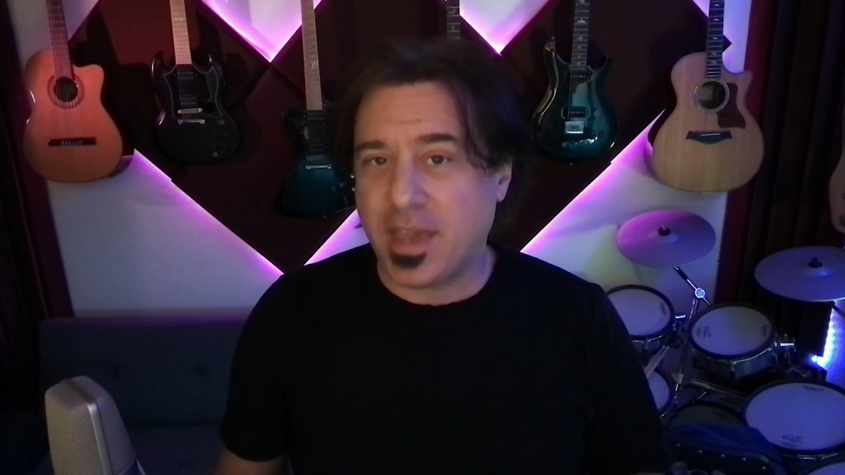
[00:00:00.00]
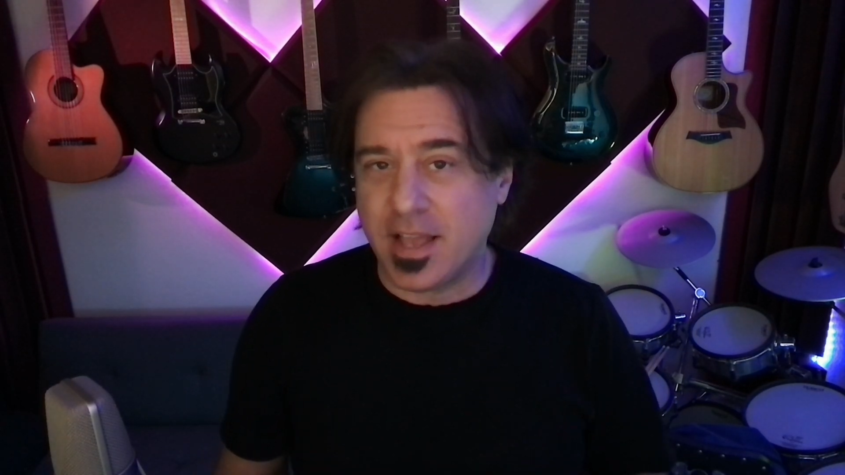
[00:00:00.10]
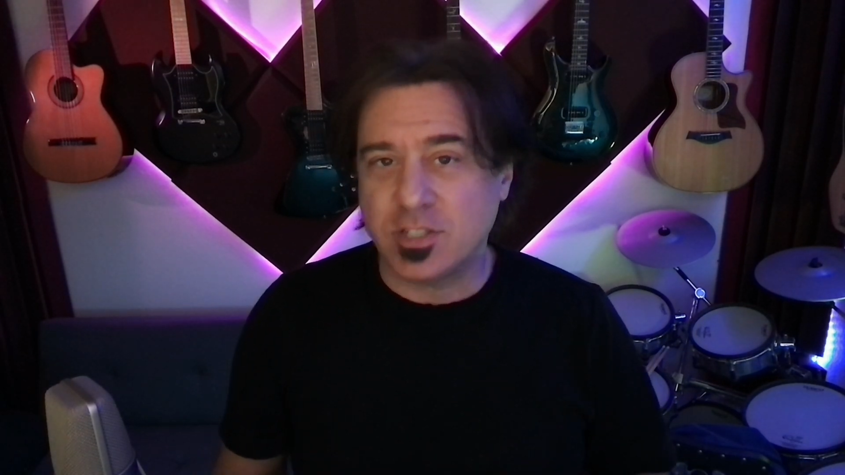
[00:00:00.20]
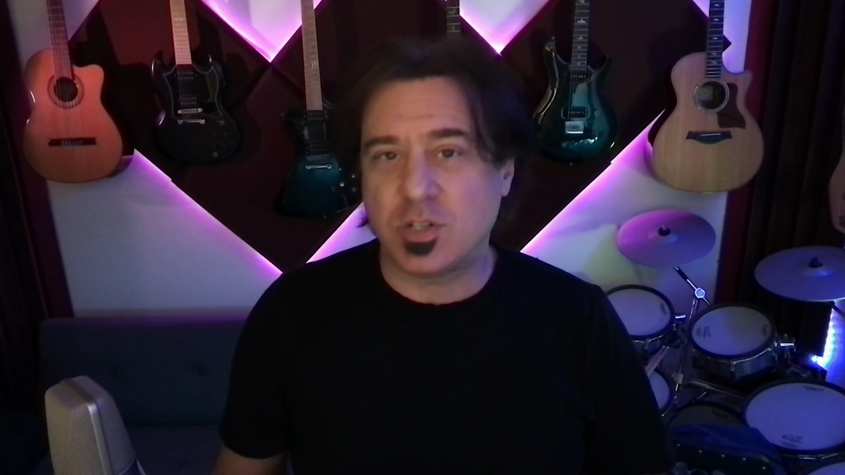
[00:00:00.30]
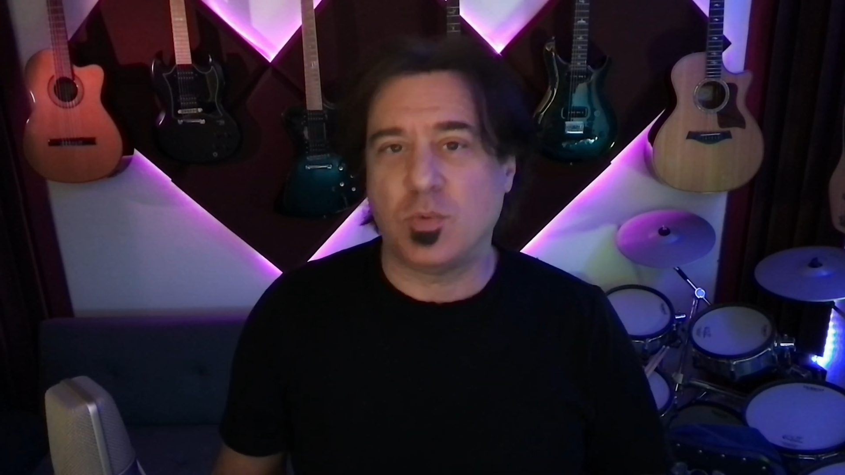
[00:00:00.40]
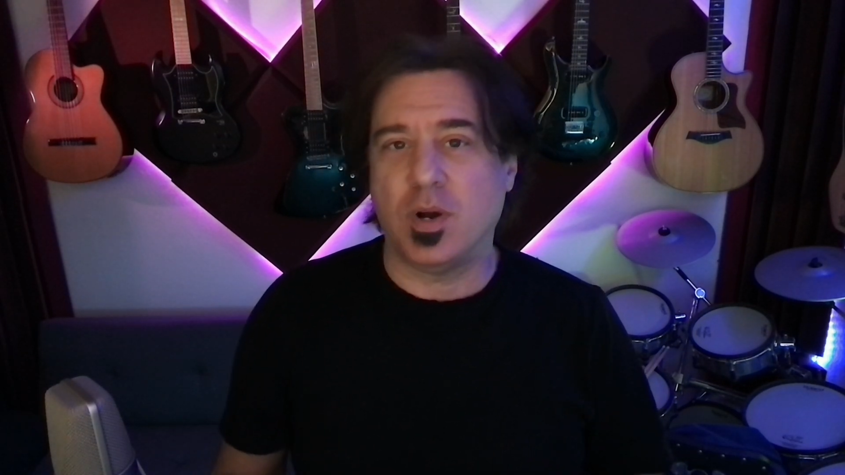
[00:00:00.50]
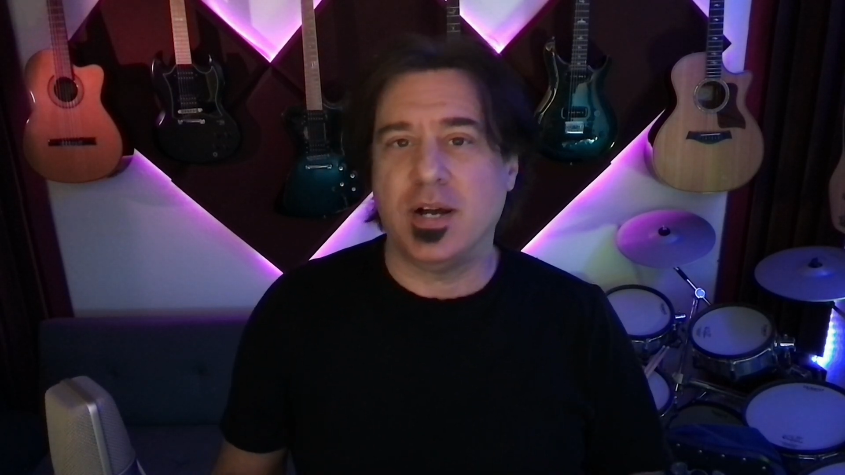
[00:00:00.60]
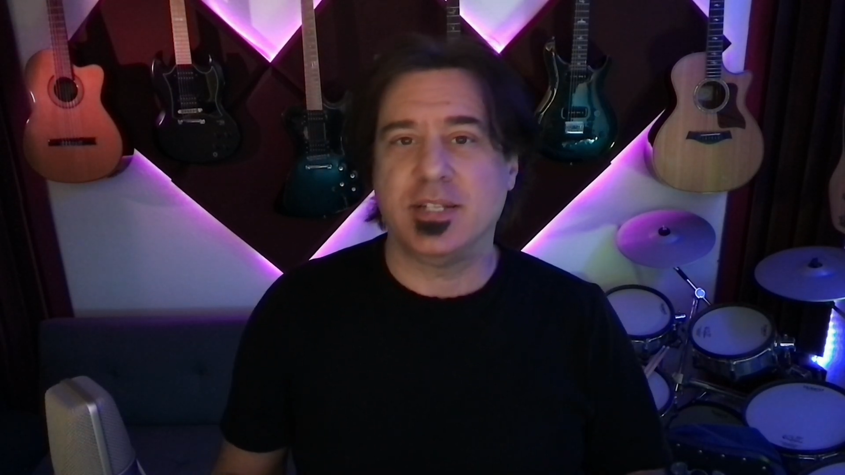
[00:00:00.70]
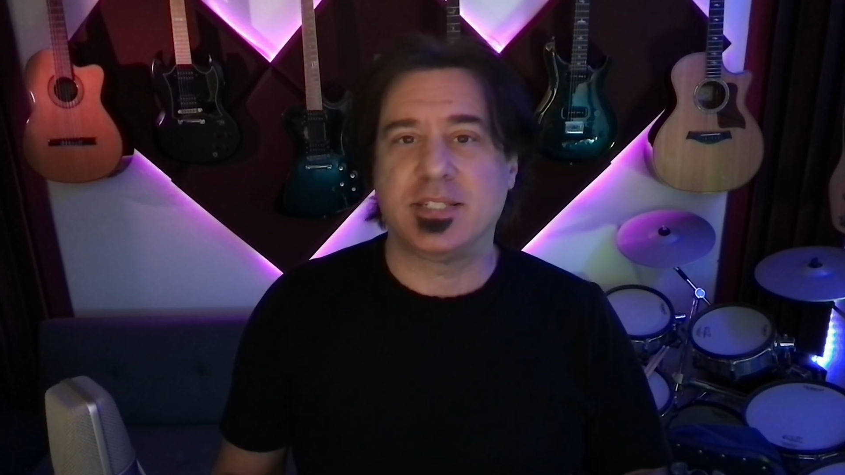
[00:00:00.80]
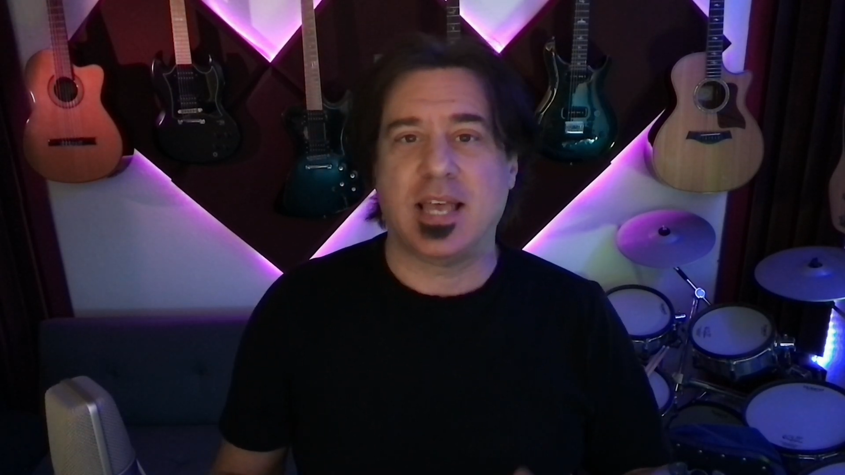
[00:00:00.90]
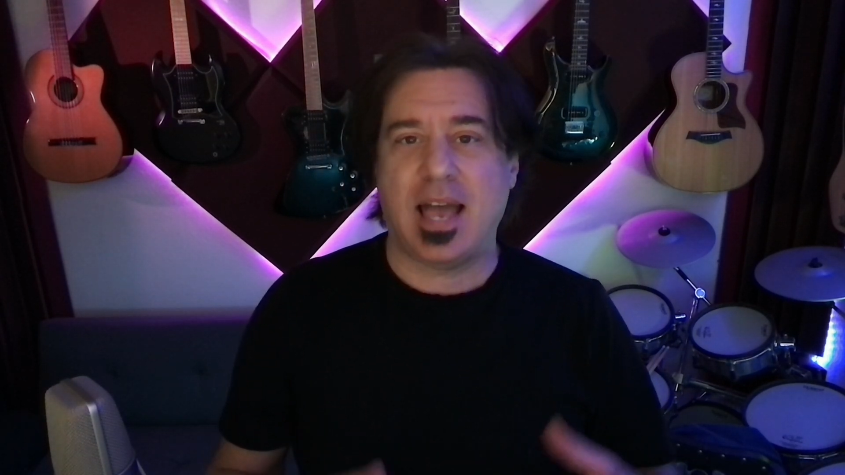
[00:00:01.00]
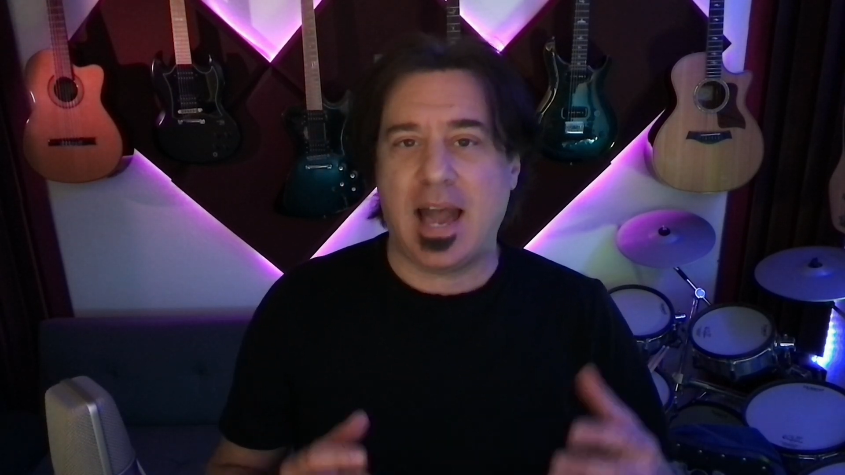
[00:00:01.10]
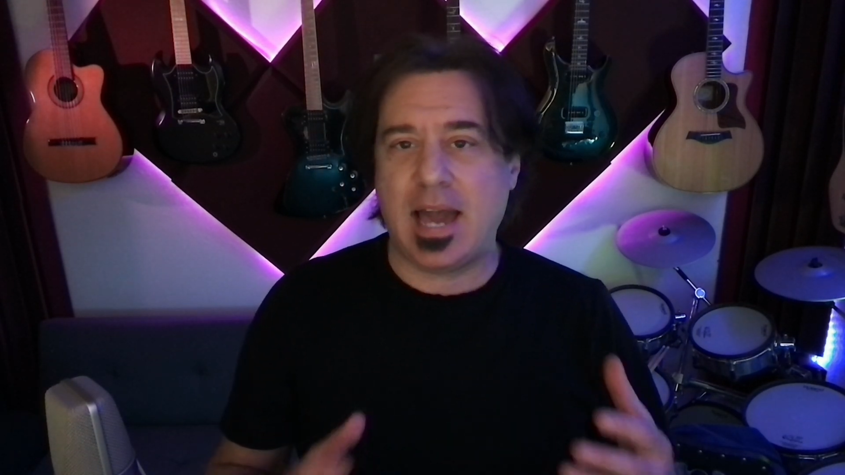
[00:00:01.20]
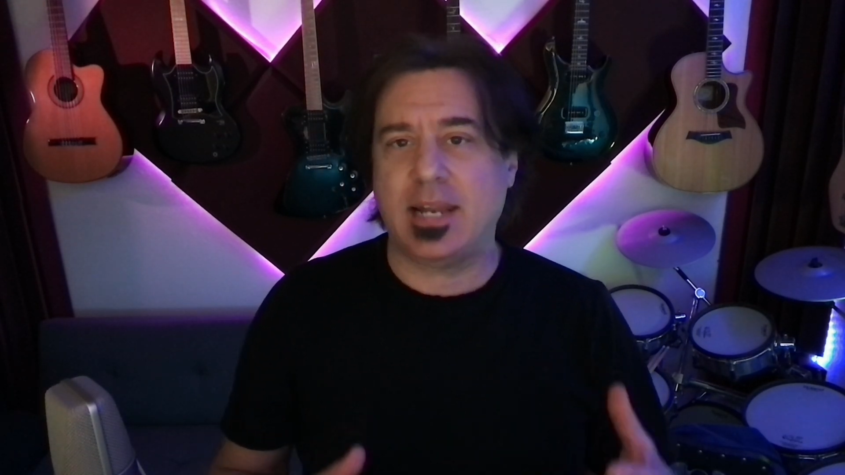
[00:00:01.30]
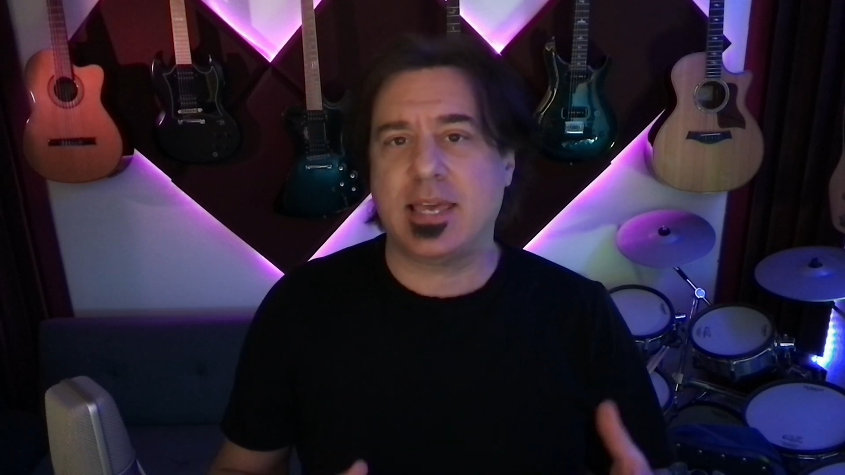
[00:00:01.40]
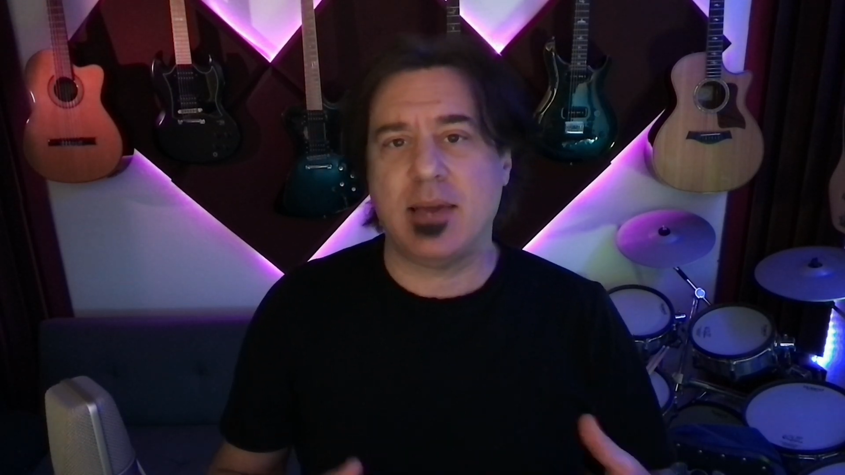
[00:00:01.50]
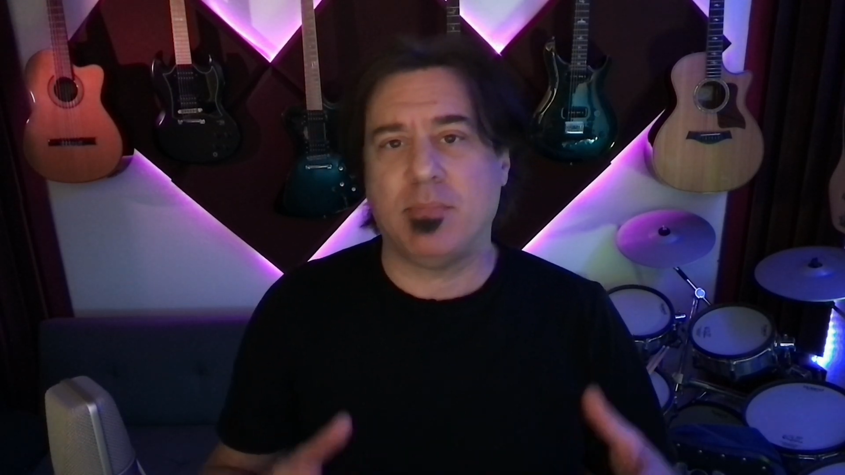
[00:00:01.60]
answer was how to get